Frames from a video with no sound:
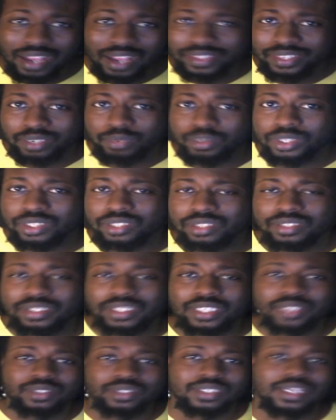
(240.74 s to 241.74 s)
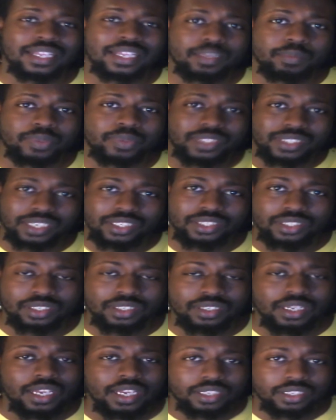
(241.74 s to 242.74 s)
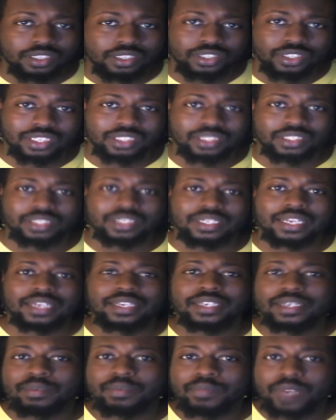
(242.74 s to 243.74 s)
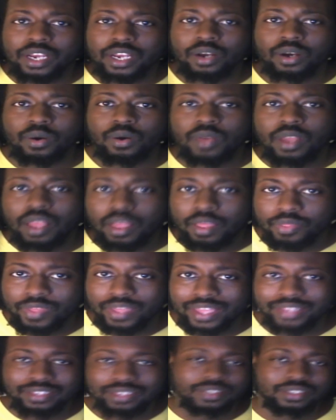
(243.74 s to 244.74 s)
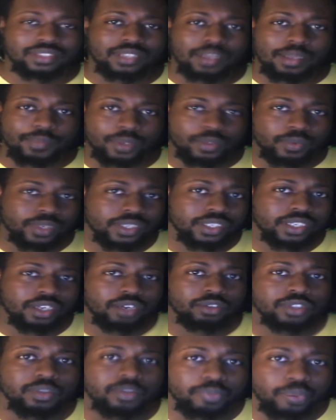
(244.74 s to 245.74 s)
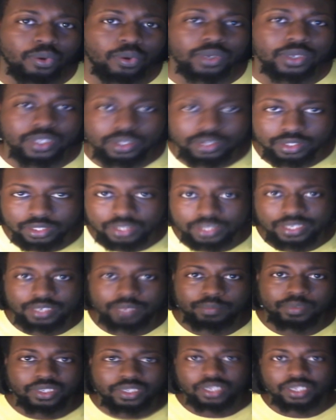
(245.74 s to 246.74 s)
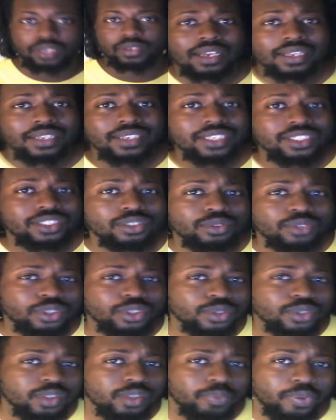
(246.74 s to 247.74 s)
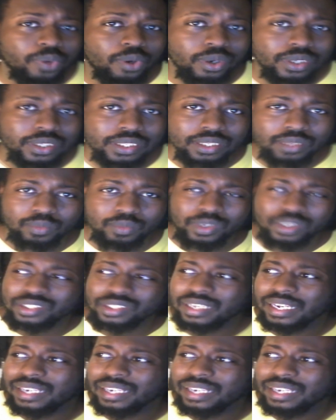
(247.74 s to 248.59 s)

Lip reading: I think we should still sign the petition to just let him know that this is something we don't support. There's a link below. Unless you do support it, in which